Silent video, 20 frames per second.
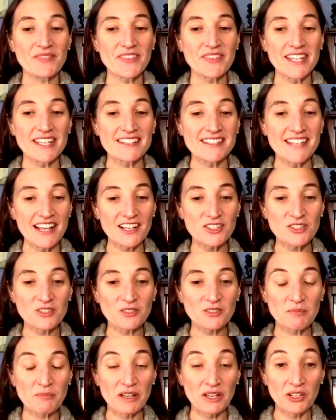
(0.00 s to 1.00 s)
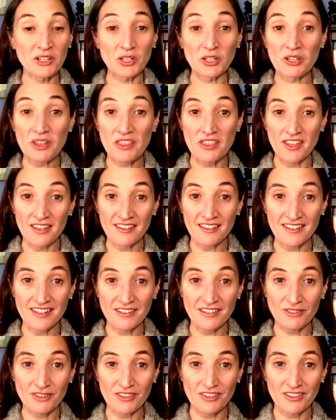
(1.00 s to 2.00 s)
it's actually been a good thing, and
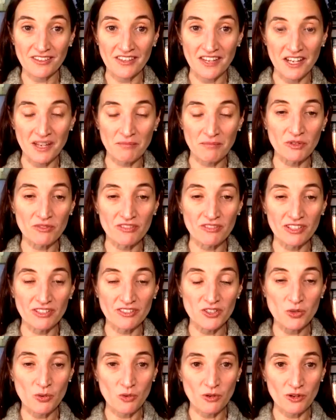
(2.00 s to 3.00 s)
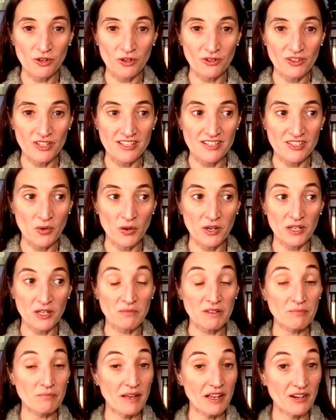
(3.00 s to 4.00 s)
everything that I'm moving toward is going to
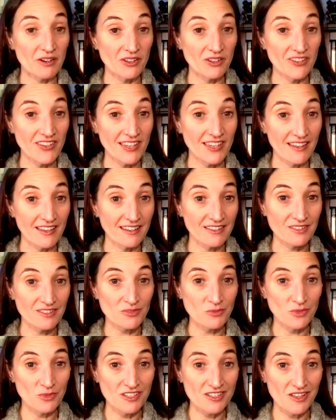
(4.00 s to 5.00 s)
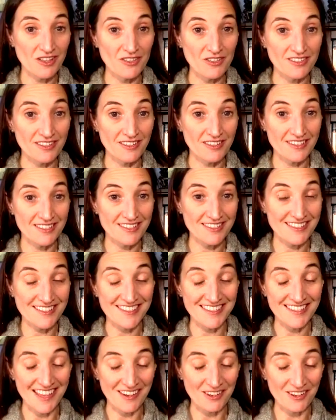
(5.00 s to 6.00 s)
be better in the end once all the dust
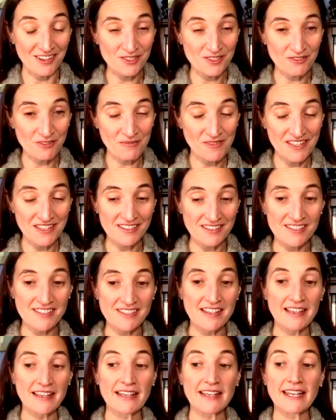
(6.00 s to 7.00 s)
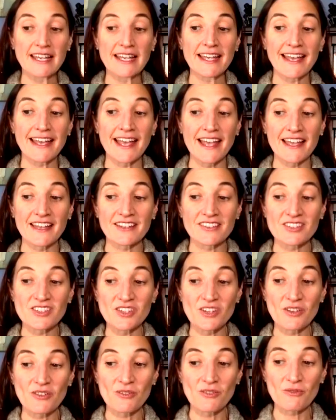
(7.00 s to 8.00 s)
settles from this. And
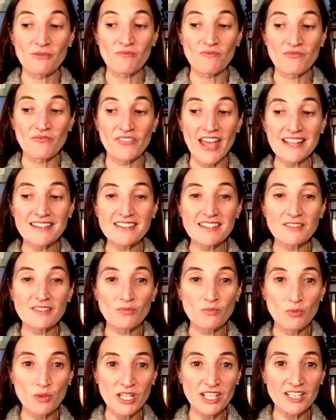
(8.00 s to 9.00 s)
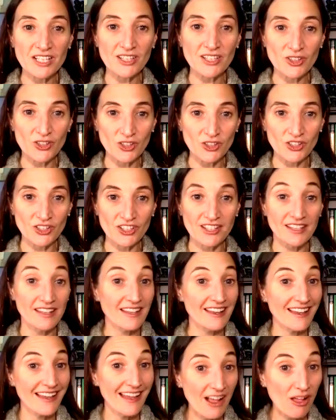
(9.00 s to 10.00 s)
so that's a really good,
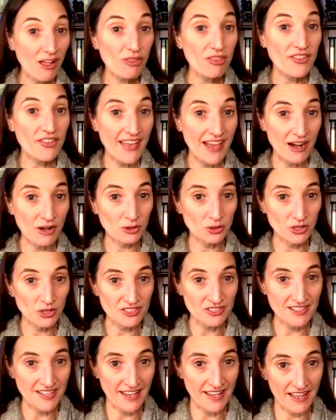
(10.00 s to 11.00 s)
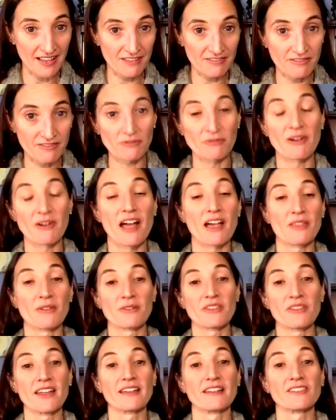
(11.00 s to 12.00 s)
healthy outlook to have, rather
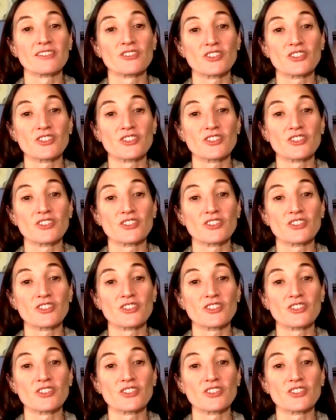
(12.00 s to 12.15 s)
than